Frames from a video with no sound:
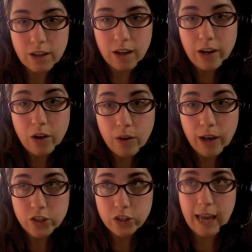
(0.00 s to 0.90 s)
I don't
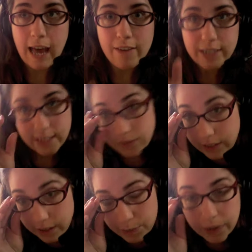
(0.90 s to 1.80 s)
actually have a
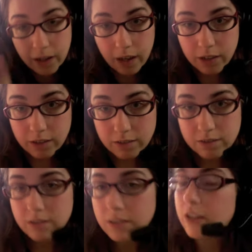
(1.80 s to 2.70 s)
TV, but I,
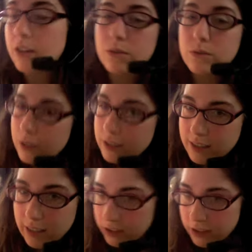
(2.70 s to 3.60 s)
you know, it's
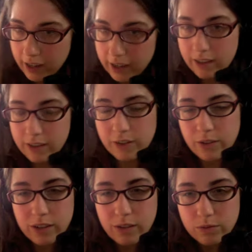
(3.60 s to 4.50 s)
the internet and you can